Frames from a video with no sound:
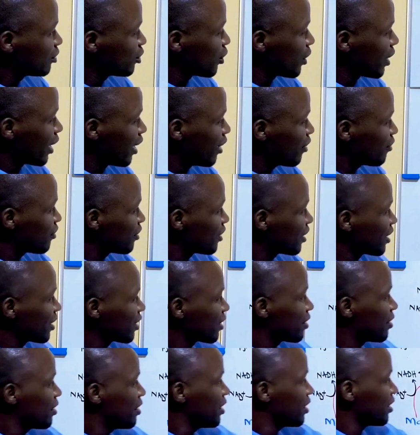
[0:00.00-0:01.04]
we are having
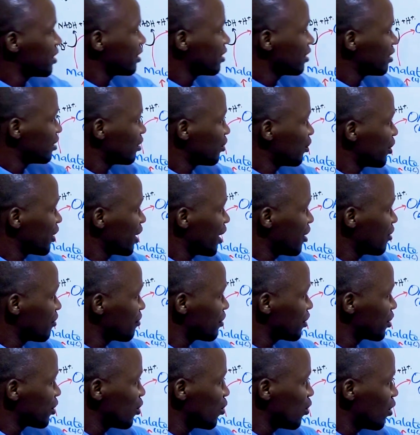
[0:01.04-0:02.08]
3, we are
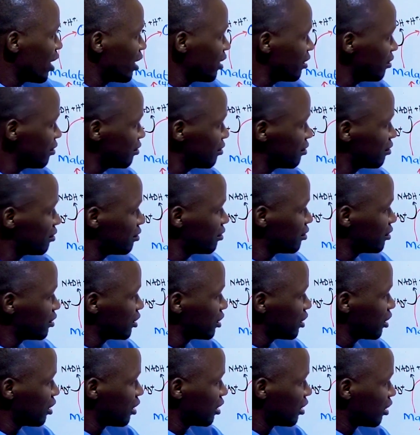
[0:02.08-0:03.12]
having 1,
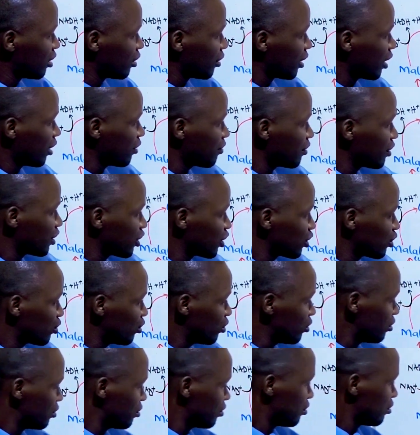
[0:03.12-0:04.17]
we are having
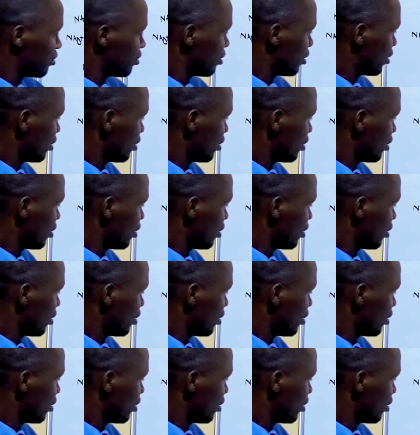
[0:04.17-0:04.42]
2,